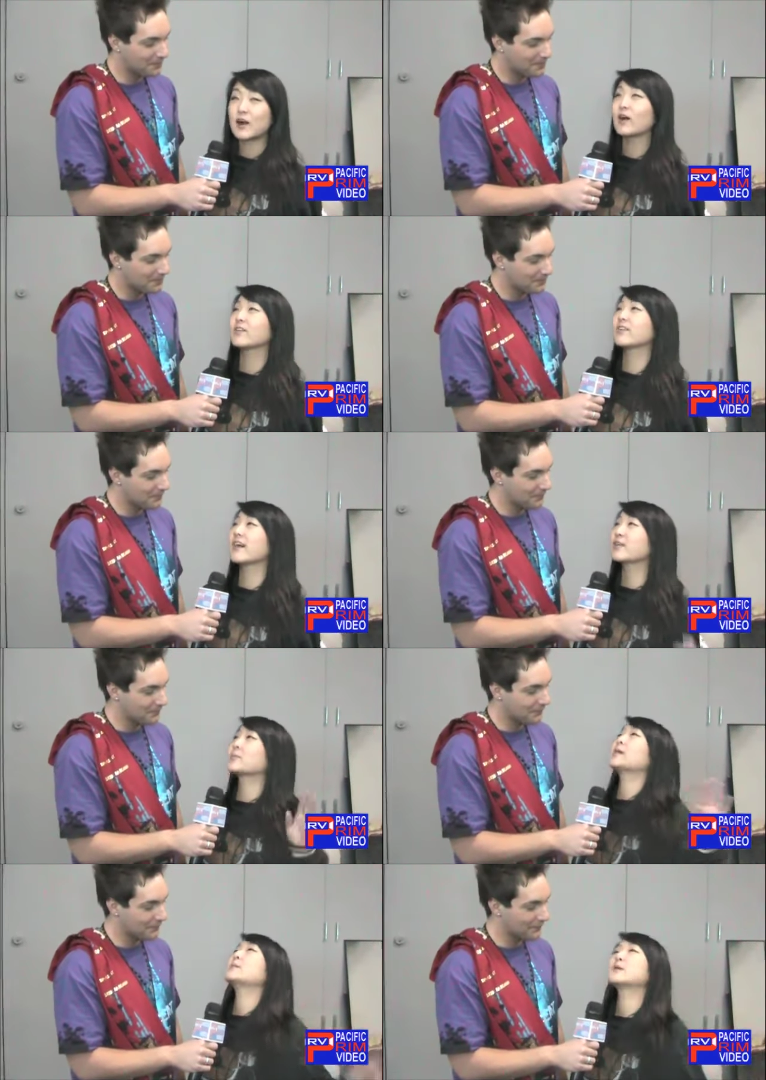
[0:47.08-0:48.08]
Speaker 1: all the other
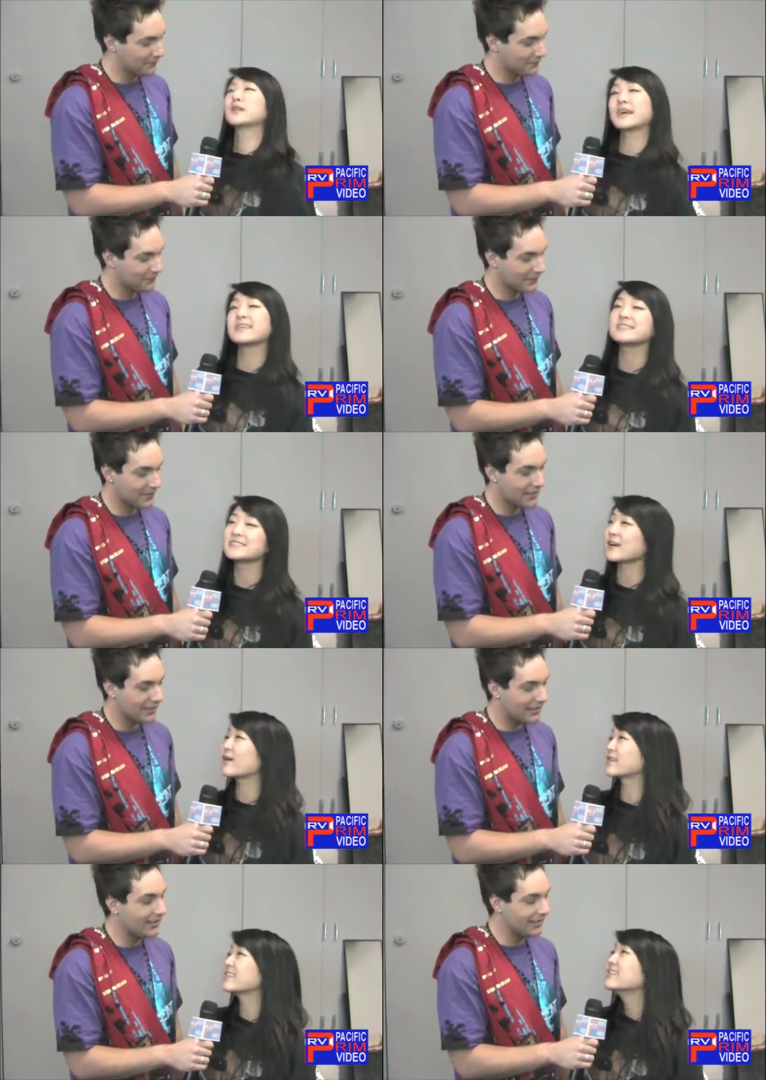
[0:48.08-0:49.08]
people then.
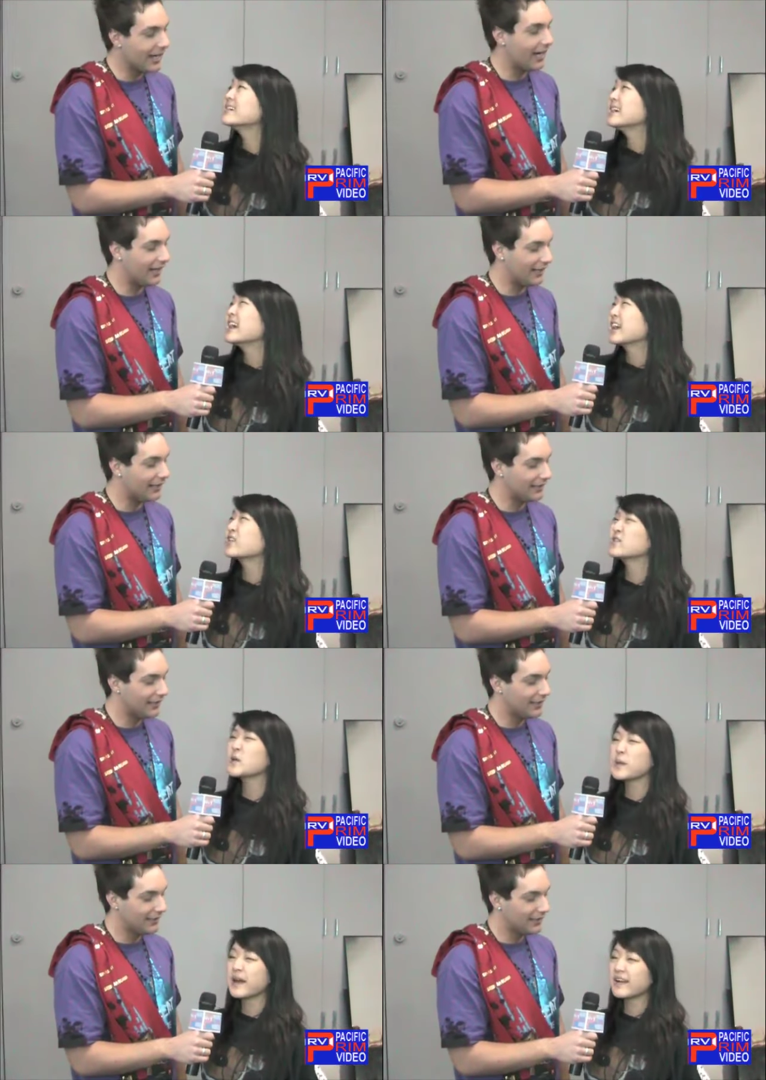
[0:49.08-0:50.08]
So yeah, it'll
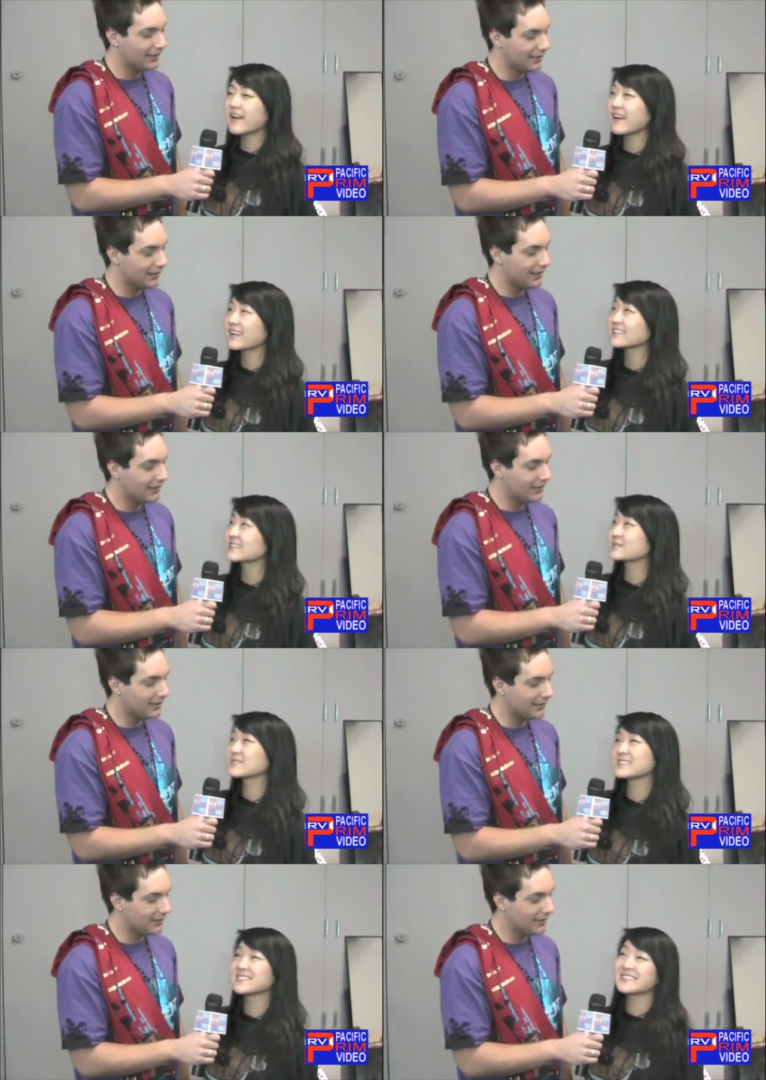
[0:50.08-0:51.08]
feel better because then
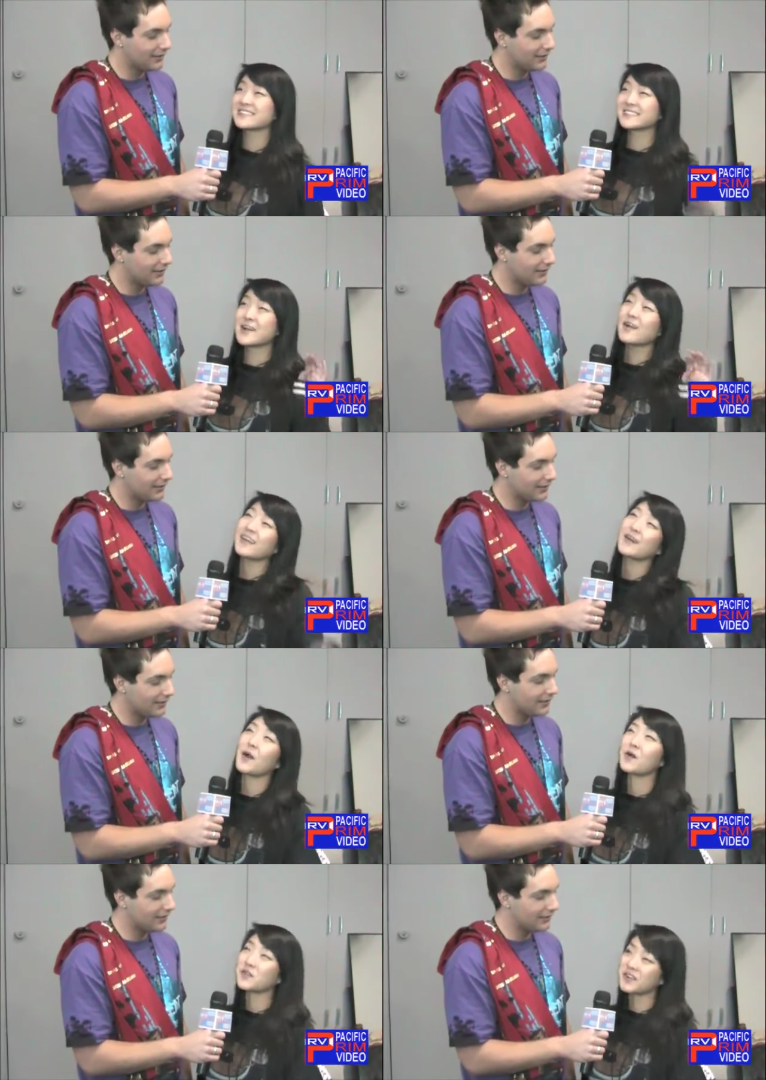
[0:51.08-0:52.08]
we'll just not get it
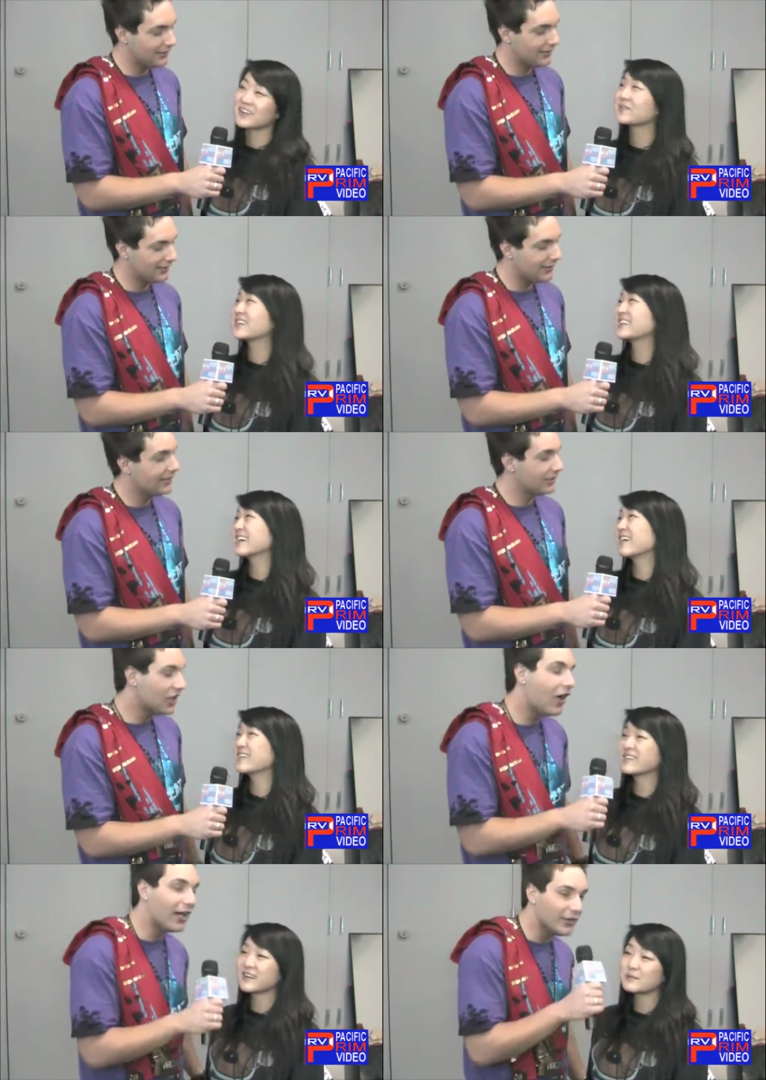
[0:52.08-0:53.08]
over with. But you know.
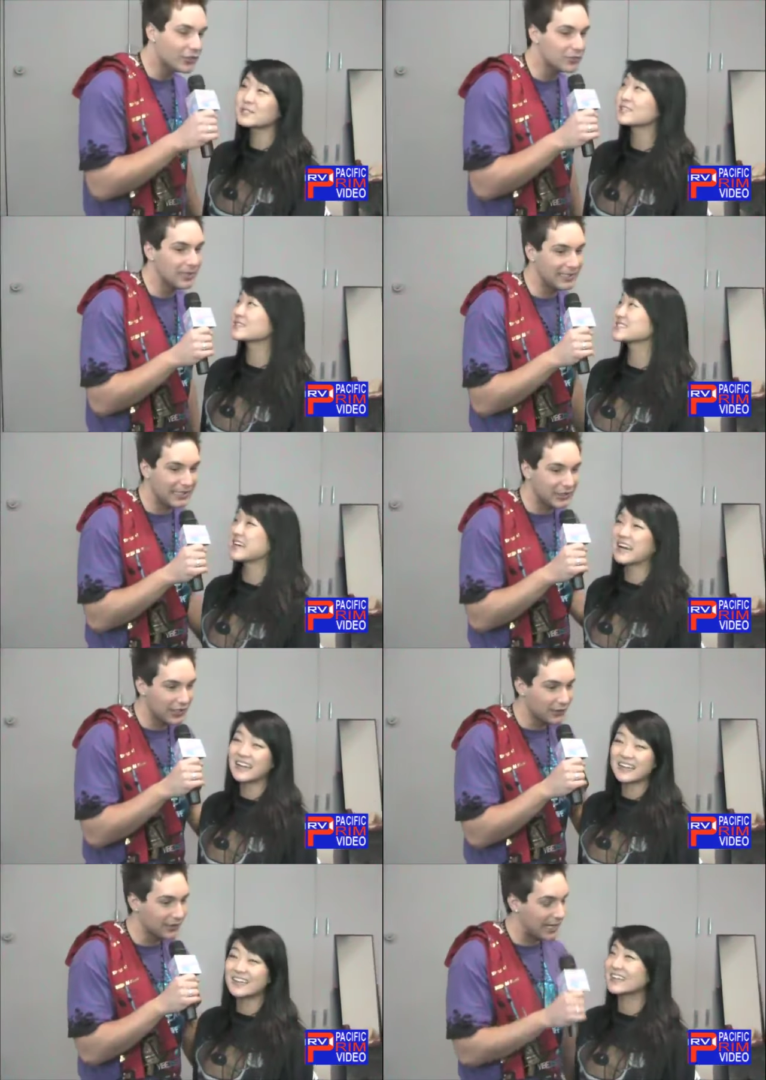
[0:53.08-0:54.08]
No, I
Speaker 2: know what you mean. Then you get
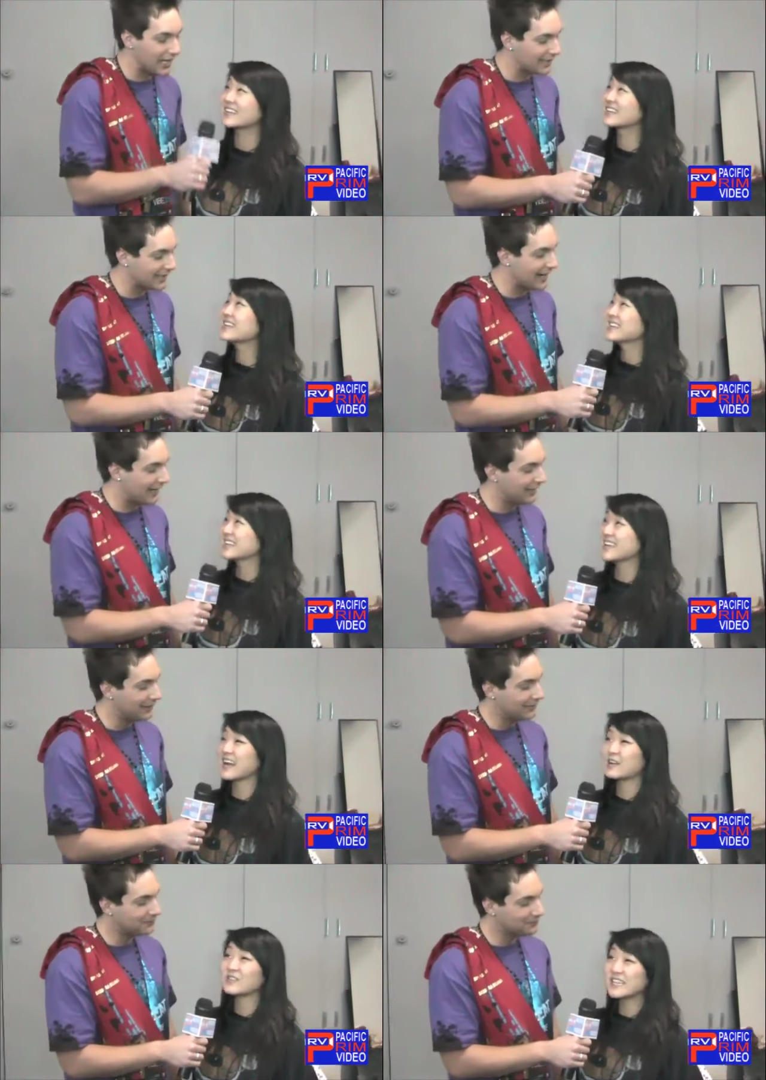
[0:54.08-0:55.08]
to relax. Yeah.
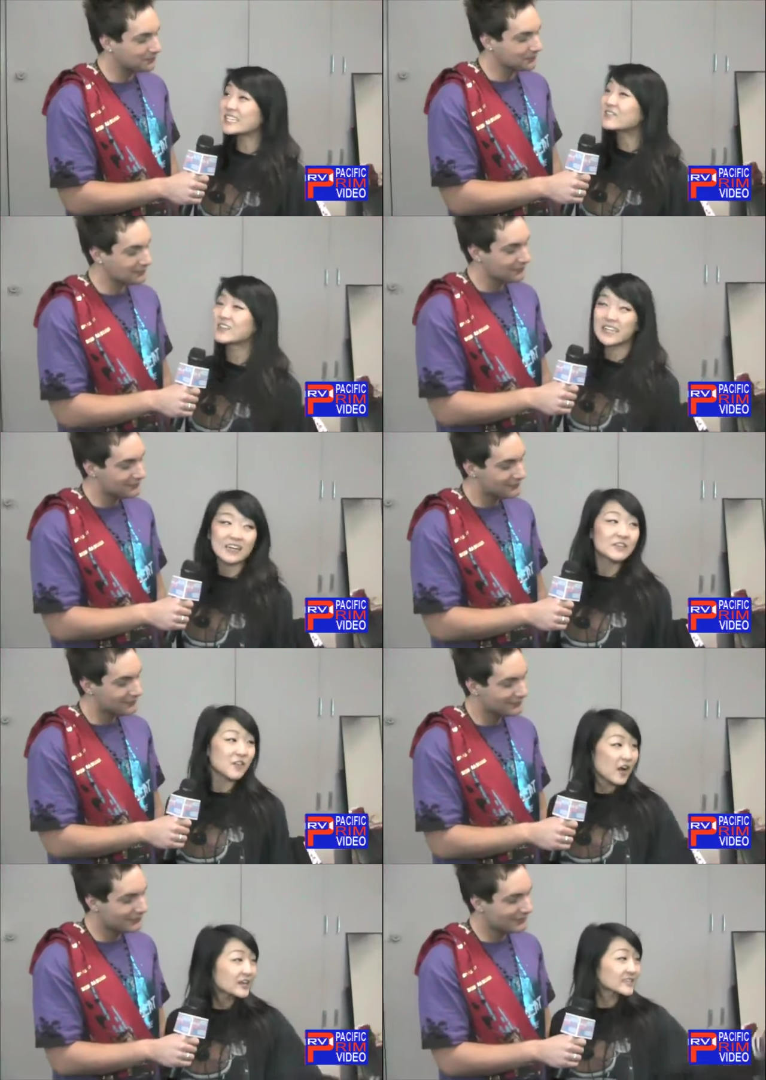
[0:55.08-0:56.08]
Yeah, I'm
Speaker 1: like gonna
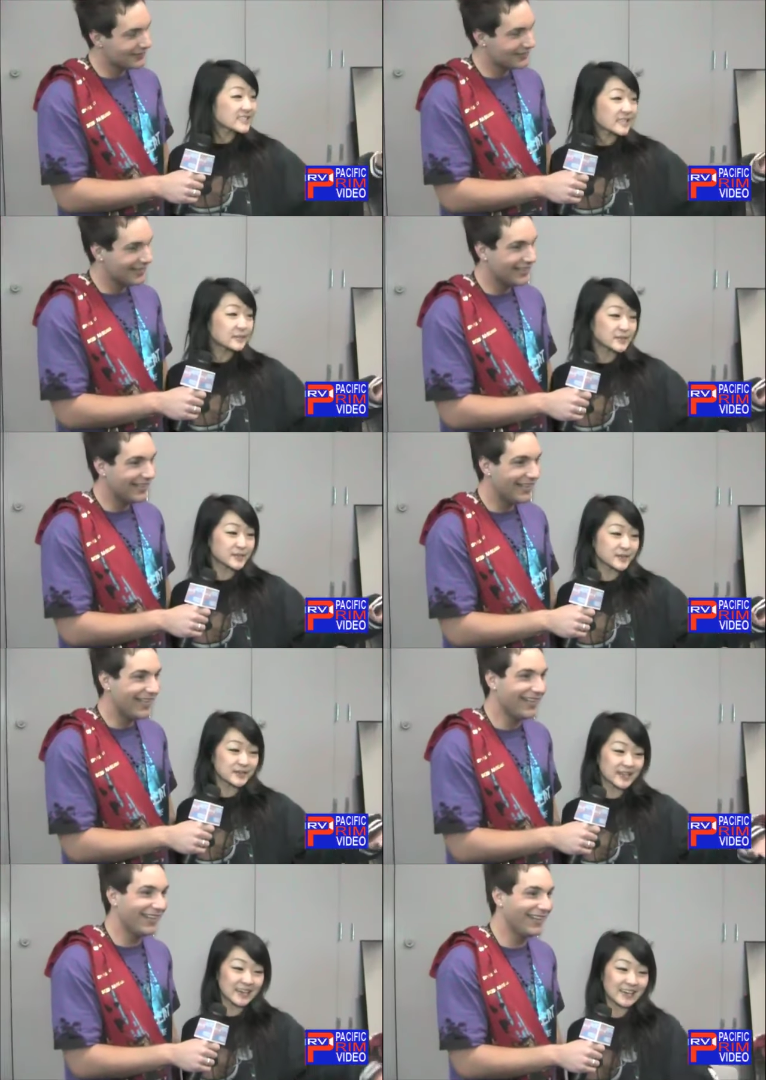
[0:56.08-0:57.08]
fall asleep
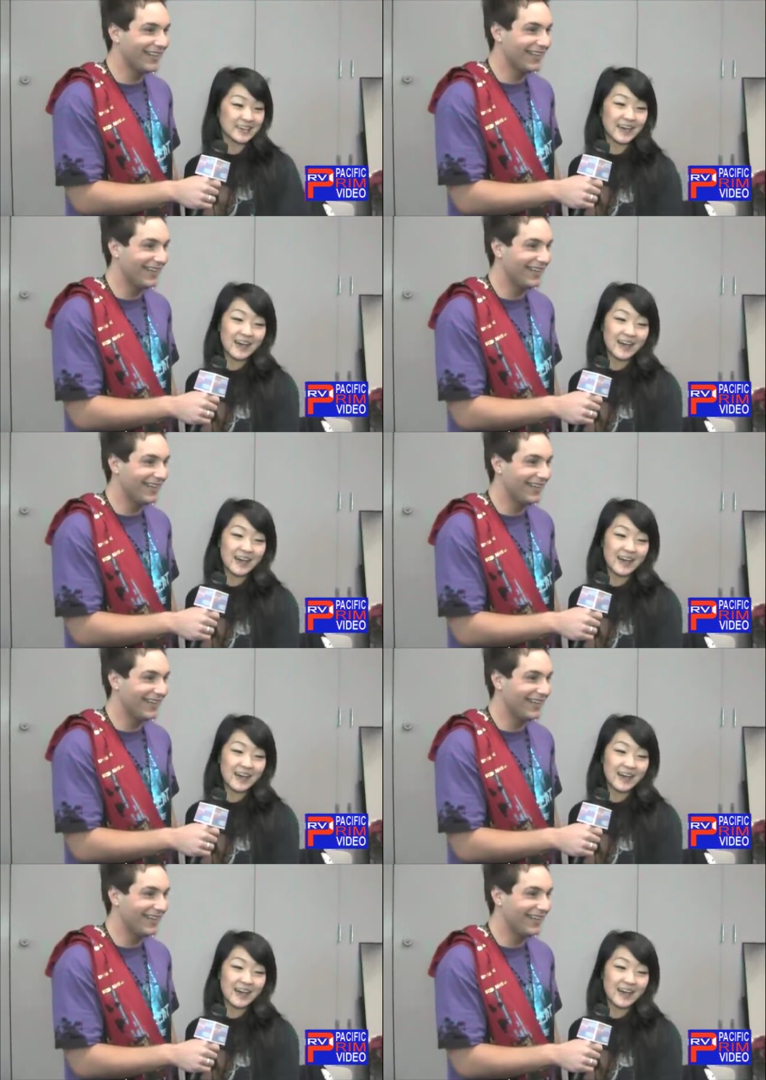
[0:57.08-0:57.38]
soon. Like